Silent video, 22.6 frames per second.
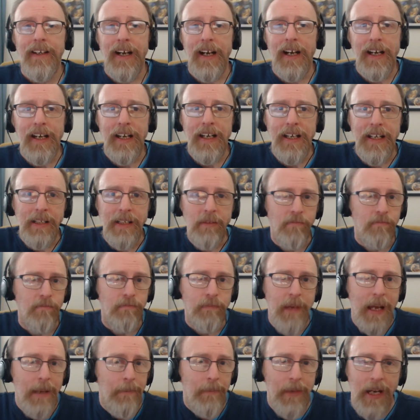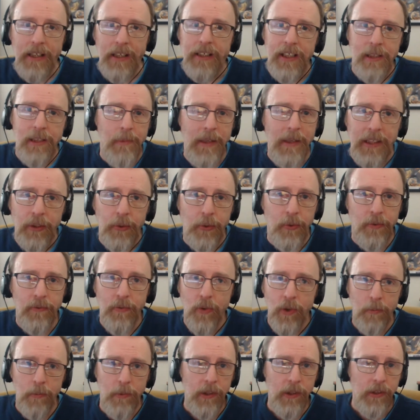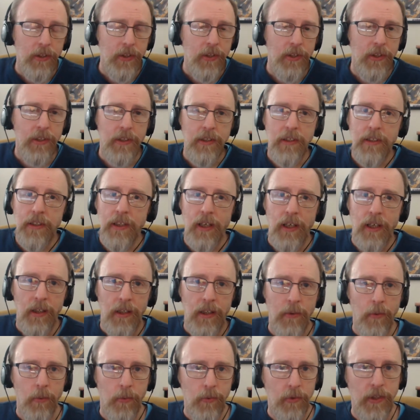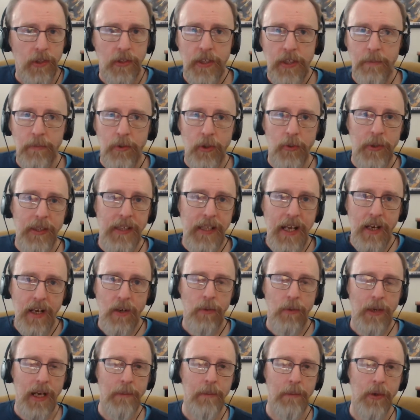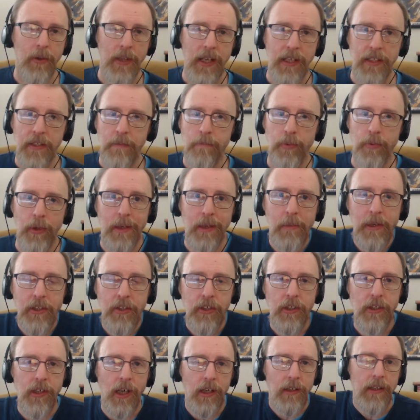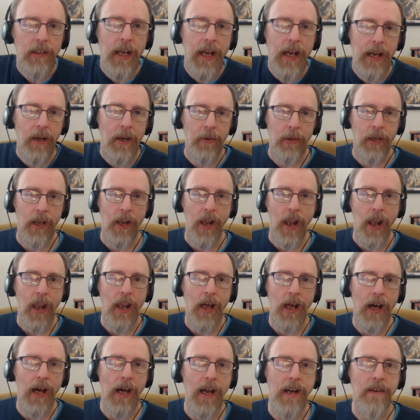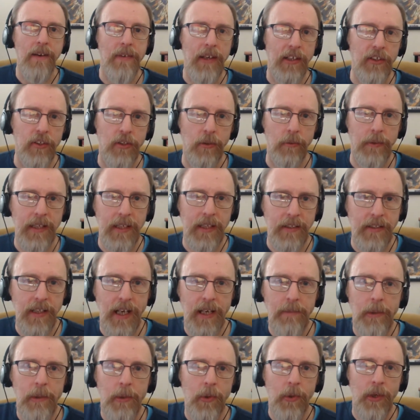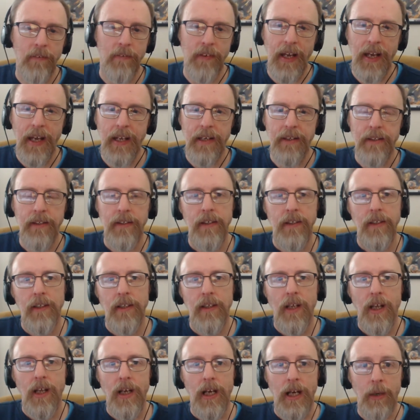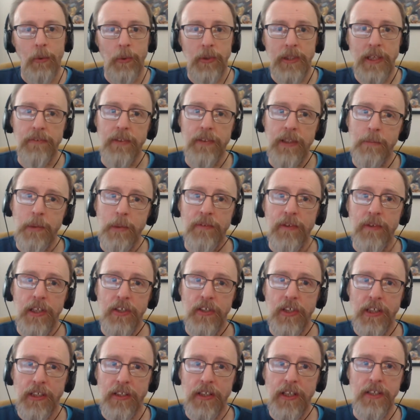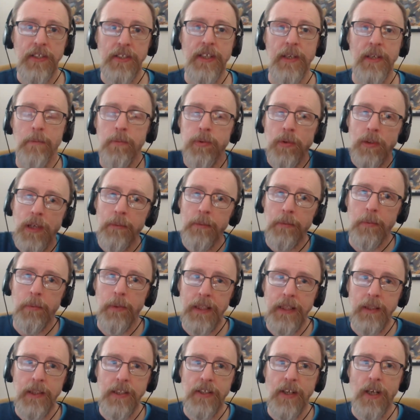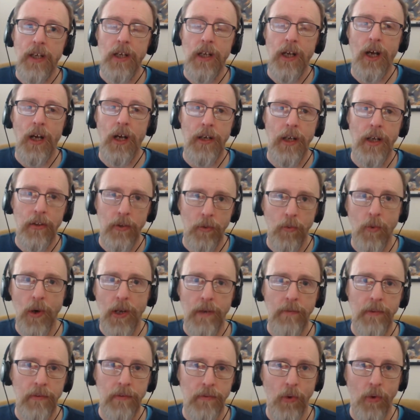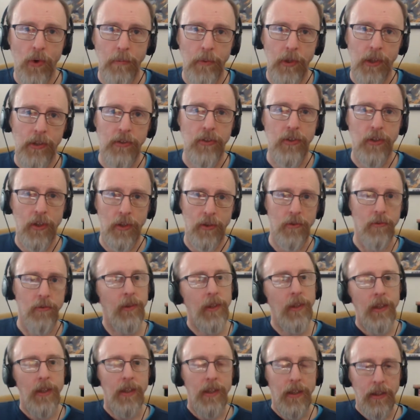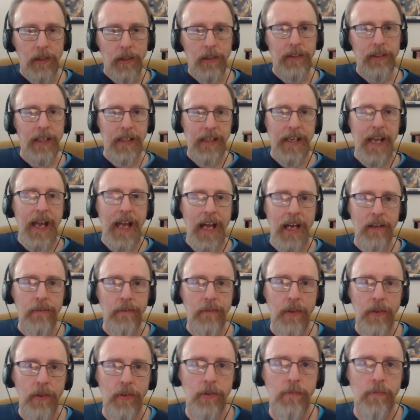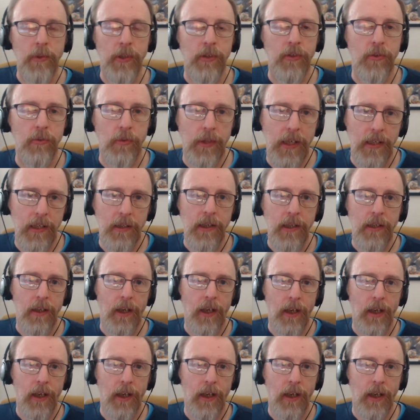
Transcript: I am not going to make it through 4 books. Since I'm doing NaNoWriMo, that's pretty much cut out a lot of extra reading time I would have had. I will definitely be finishing this and probably another one of the 4 books. So getting half of those books read